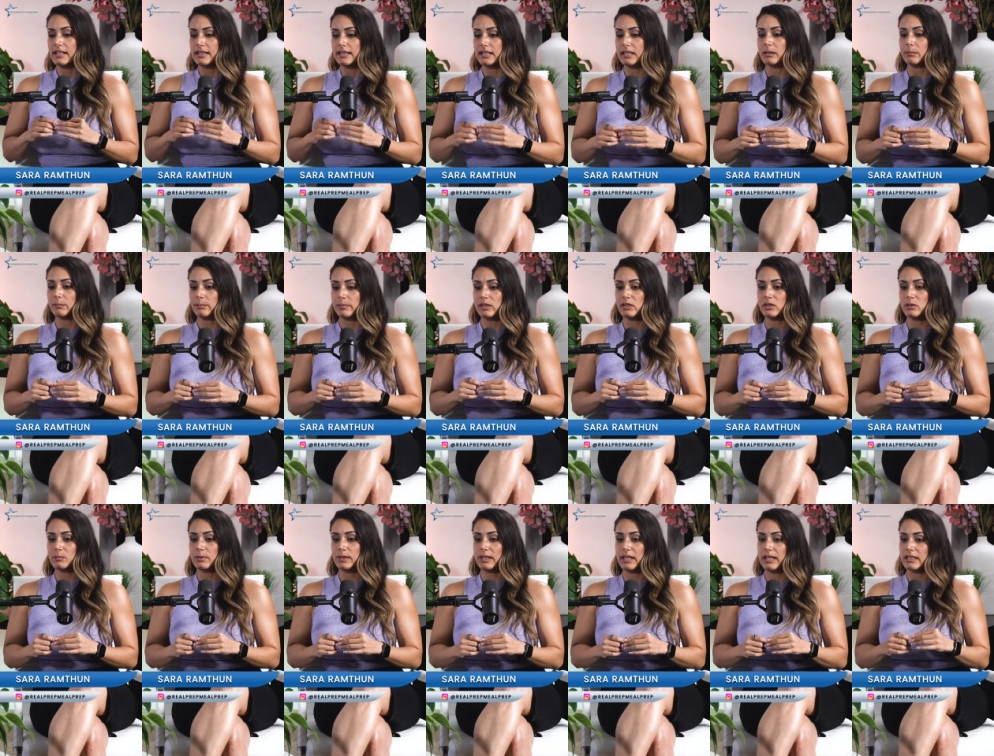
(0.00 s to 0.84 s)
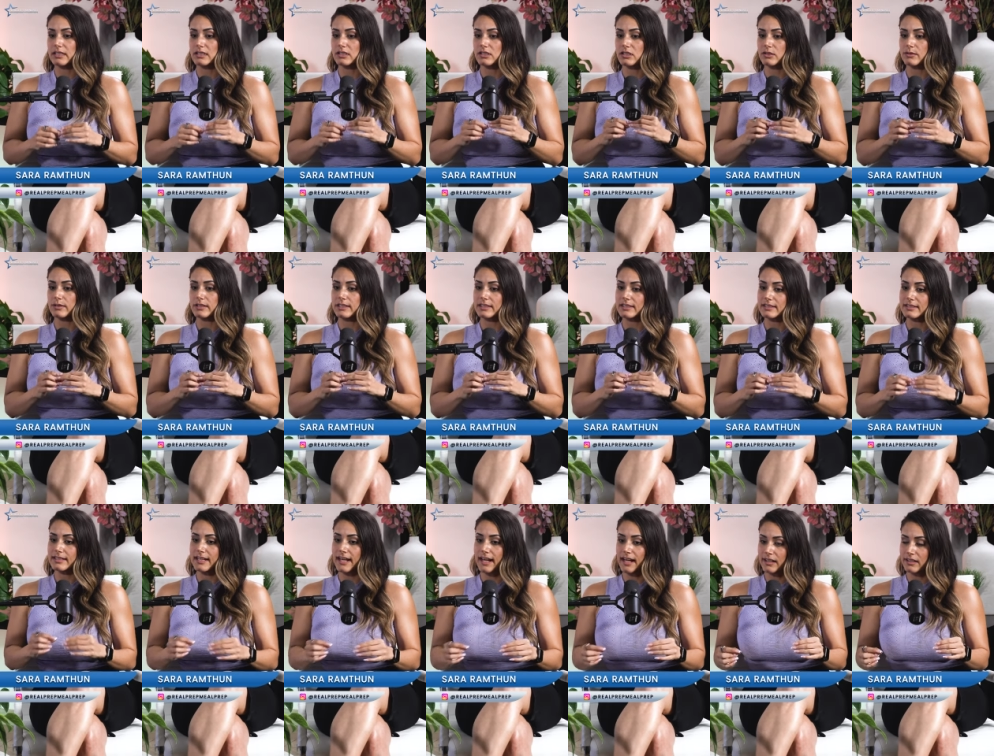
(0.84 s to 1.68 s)
their meal plans to
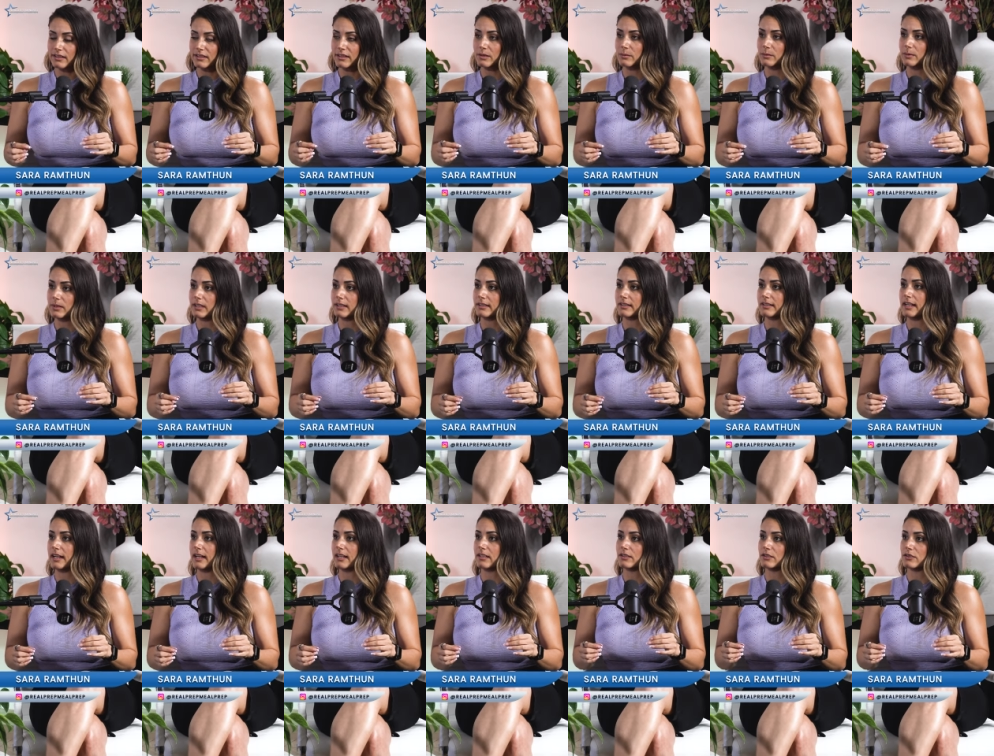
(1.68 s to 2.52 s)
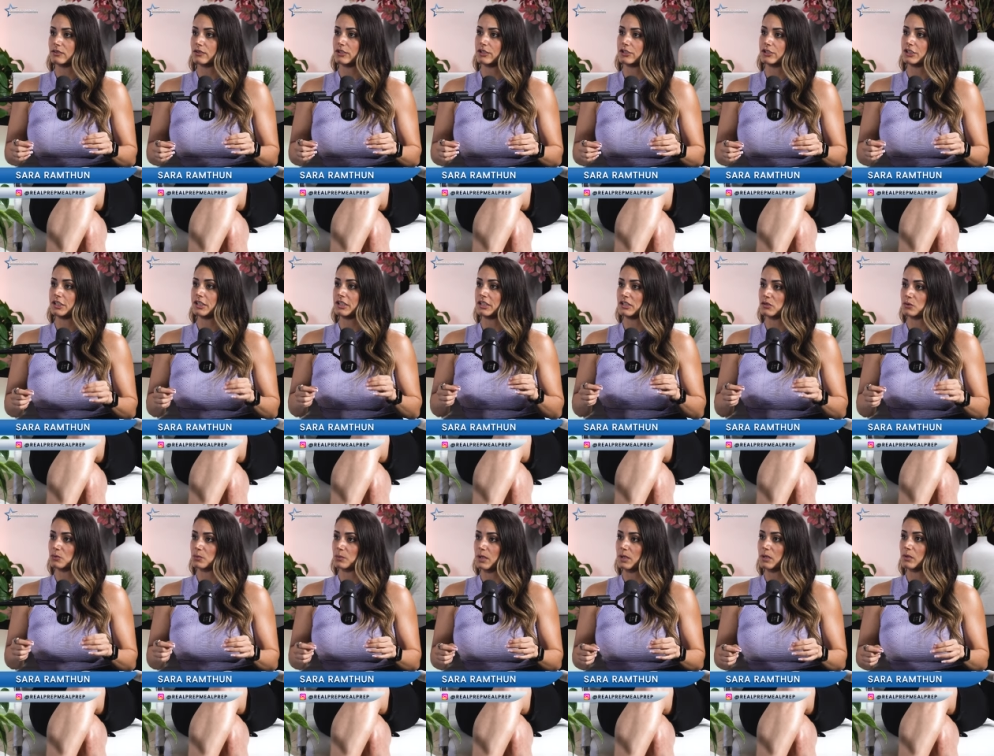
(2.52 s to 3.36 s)
exactly what that
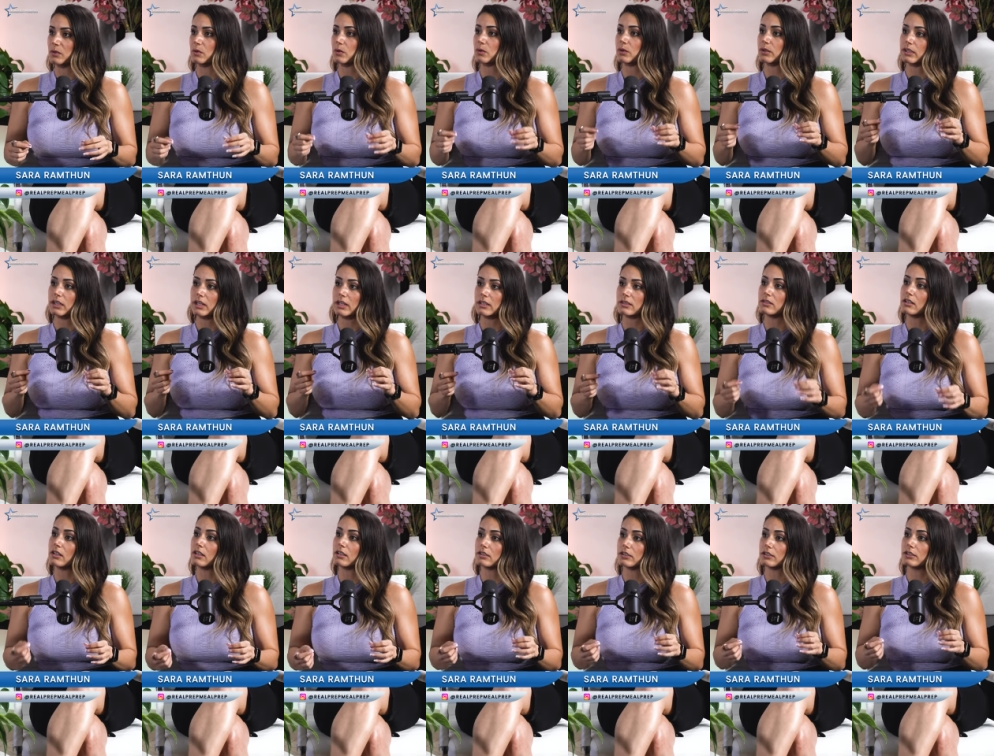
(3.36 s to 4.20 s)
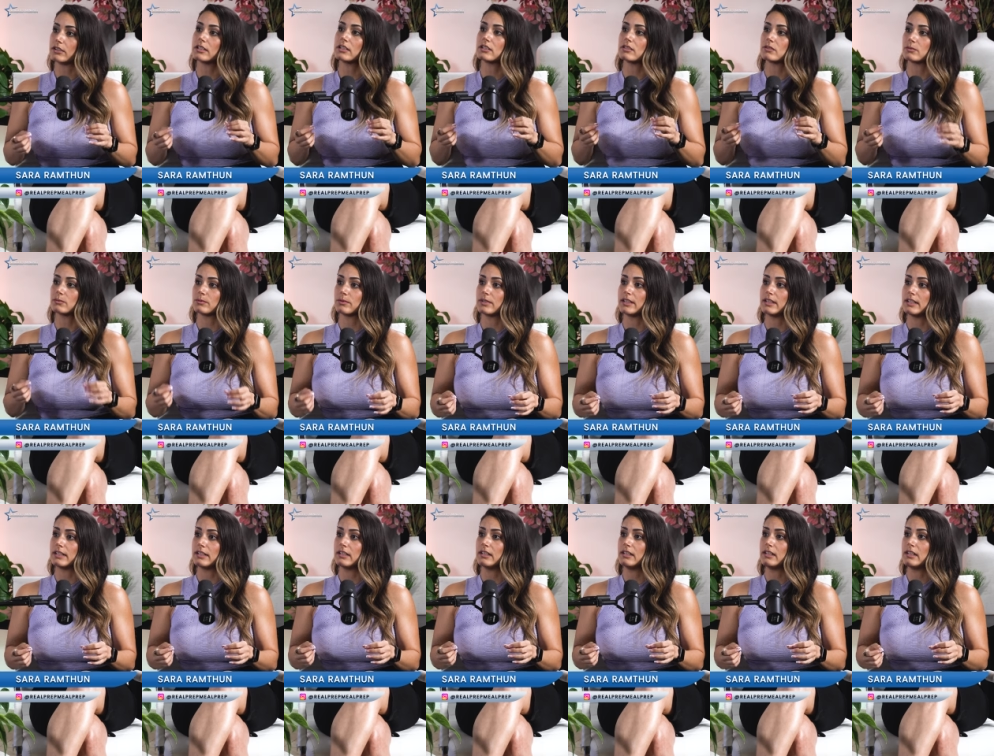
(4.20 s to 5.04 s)
nutritionist wrote or that doctor has
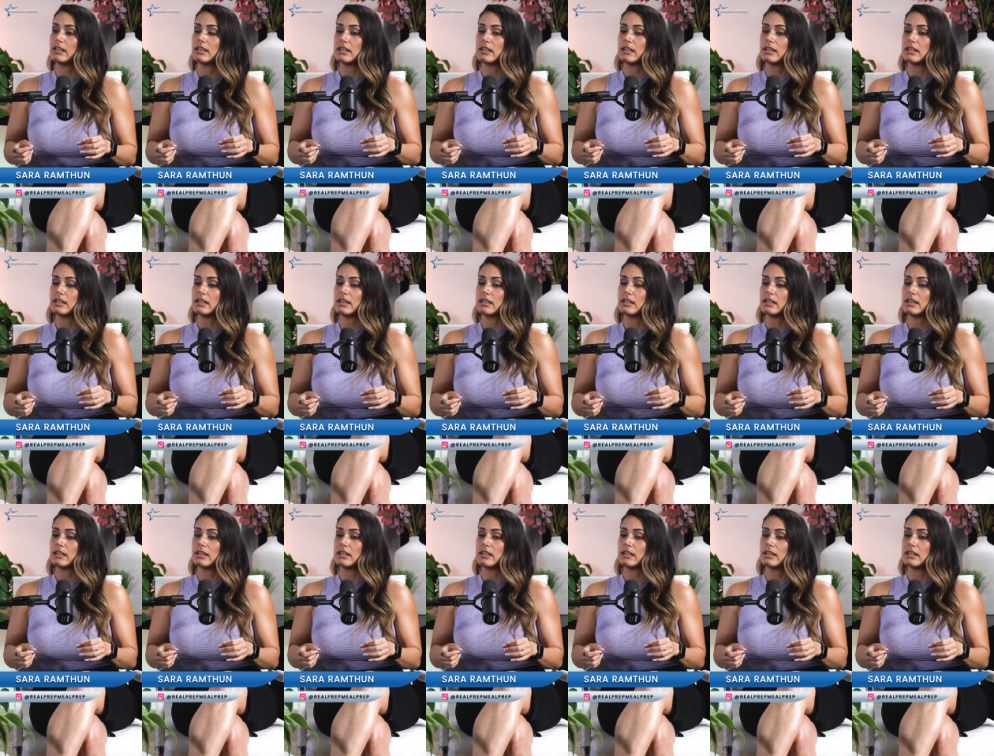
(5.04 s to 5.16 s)
written.